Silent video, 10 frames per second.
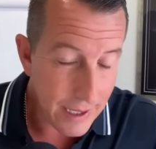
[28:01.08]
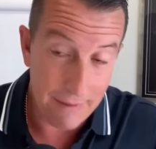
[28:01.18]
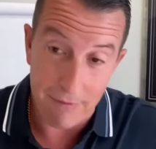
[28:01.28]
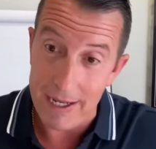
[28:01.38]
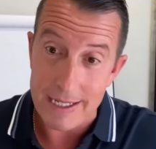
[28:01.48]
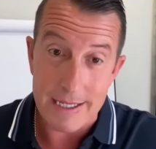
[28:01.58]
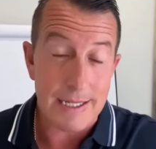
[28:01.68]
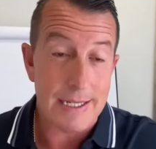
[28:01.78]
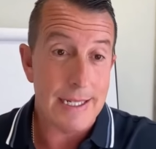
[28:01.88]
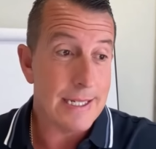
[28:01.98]
In fact,
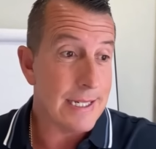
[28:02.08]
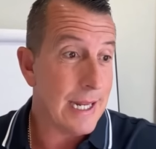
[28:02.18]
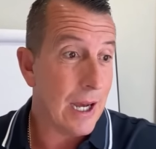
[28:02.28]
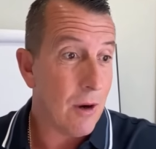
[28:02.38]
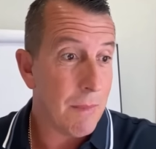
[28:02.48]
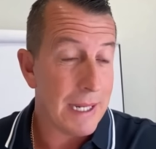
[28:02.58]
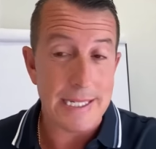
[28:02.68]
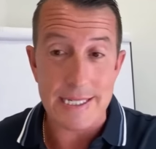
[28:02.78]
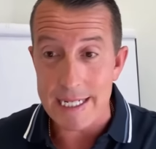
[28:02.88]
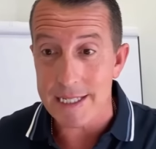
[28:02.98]
this is now my
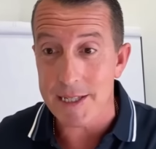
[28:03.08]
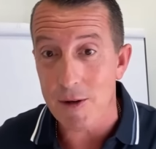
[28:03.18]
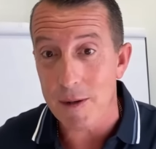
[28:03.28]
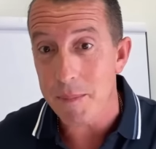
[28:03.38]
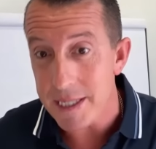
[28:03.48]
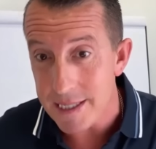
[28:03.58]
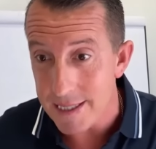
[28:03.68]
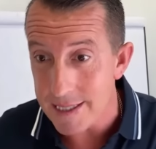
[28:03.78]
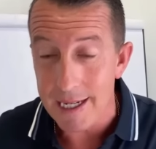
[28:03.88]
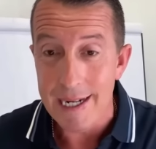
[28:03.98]
6th year in
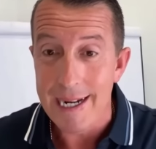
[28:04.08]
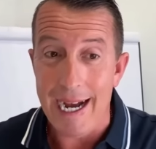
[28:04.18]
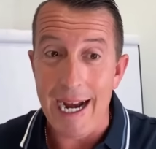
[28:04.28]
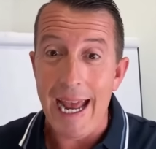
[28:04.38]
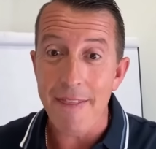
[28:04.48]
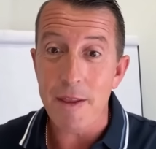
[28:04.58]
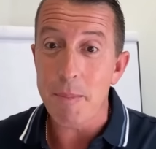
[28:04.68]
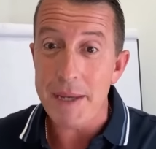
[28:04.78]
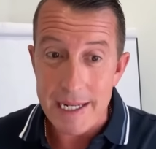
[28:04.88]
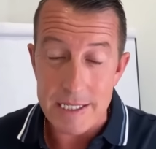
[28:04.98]
business. I had the
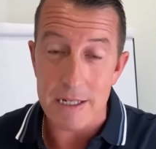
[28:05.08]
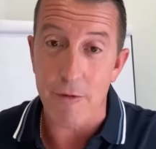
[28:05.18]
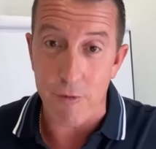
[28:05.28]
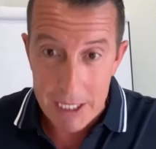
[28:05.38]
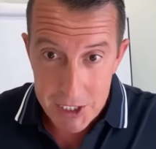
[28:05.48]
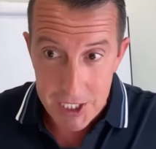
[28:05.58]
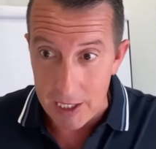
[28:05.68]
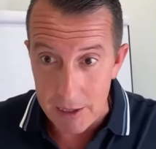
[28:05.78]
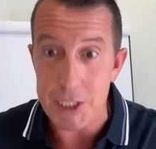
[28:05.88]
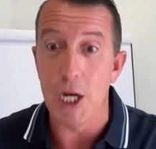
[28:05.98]
biggest free
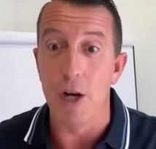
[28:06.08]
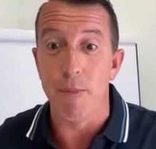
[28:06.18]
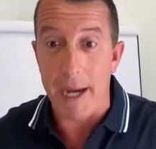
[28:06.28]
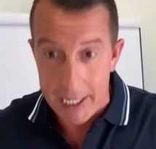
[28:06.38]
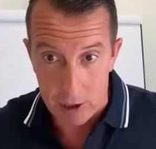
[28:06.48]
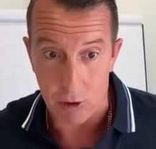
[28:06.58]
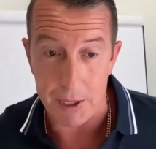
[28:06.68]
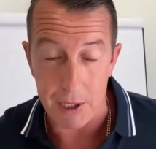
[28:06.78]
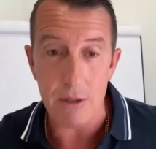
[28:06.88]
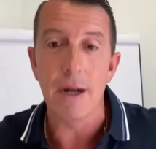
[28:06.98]
challenge of my
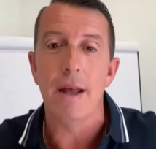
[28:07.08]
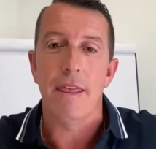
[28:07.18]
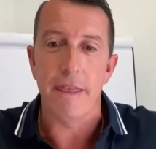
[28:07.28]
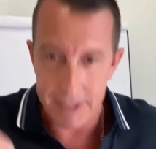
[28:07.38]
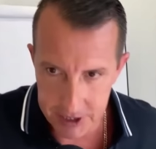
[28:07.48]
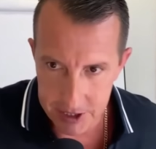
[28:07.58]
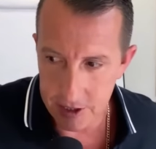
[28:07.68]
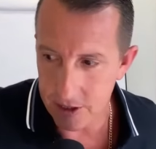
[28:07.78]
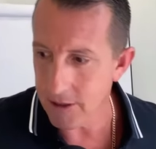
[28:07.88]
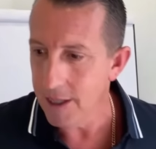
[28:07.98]
career this
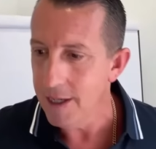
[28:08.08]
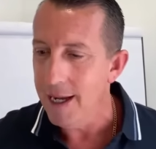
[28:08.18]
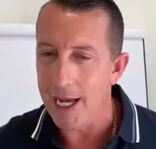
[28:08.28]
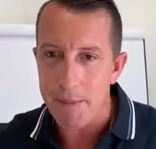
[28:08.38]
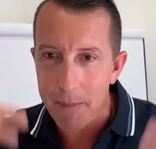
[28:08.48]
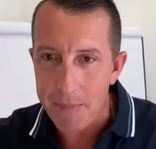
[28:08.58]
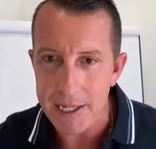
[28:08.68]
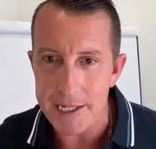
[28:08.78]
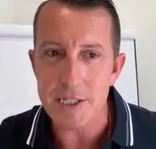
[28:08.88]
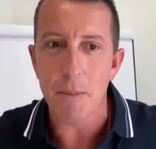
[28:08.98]
year, had my
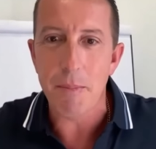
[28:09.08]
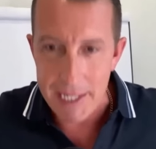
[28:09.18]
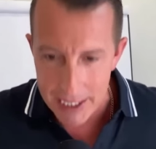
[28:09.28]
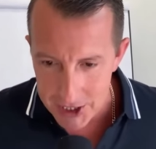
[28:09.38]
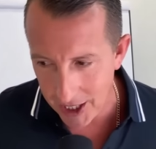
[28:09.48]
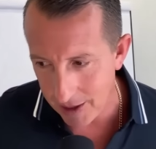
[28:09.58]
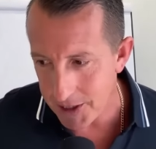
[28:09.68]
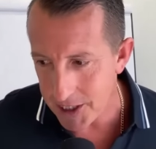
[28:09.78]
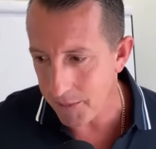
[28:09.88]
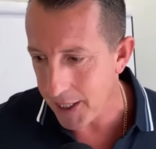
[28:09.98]
biggest pay
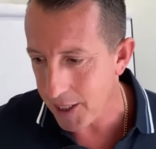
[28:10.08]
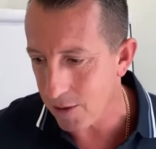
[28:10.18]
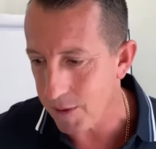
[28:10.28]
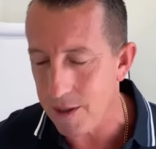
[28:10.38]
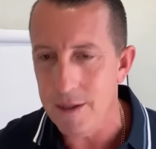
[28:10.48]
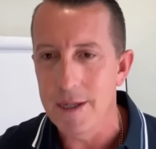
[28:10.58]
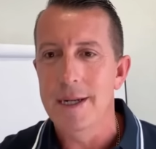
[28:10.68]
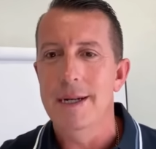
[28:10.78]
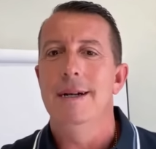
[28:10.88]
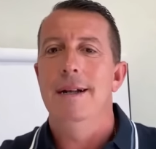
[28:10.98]
challenge of my career
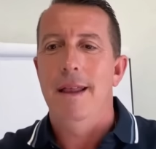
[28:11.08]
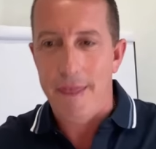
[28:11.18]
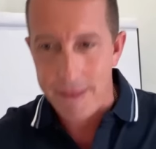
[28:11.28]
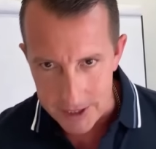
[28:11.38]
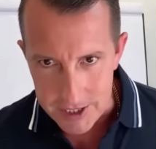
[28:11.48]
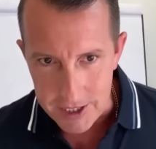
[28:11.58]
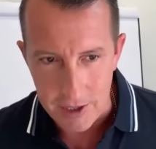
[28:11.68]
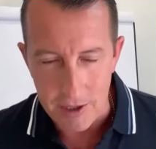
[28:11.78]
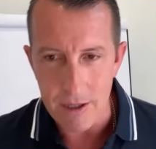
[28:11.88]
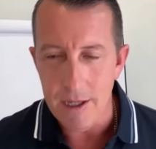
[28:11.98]
this
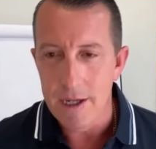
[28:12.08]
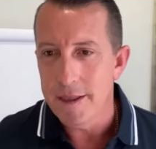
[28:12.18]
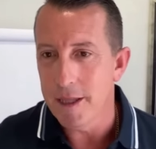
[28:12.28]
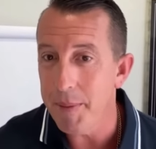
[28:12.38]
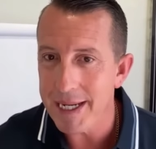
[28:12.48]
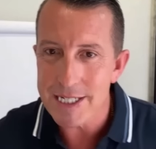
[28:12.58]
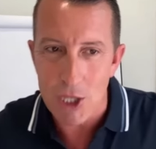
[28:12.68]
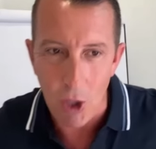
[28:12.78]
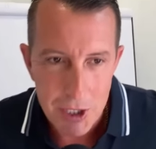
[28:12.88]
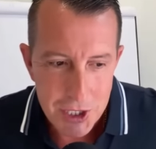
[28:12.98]
year. The biggest
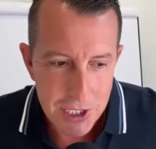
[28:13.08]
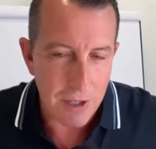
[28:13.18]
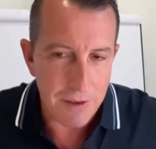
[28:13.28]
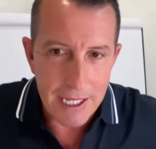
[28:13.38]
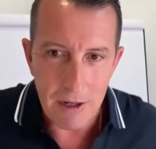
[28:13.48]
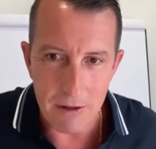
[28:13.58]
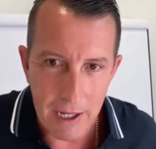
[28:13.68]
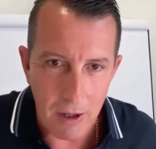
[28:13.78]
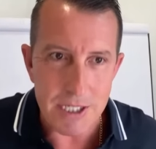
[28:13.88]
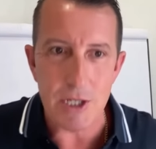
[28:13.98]
launches on the internet
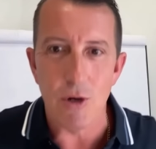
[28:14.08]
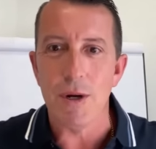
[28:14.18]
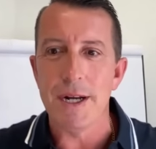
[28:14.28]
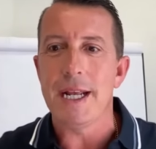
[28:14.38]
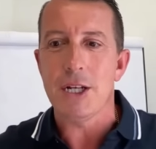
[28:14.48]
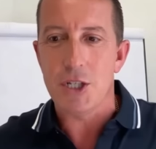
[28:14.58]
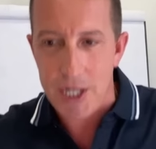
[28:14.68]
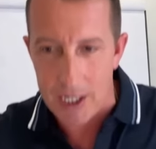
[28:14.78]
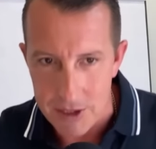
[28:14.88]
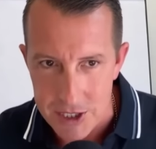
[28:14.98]
are still running
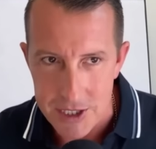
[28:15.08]
challenges.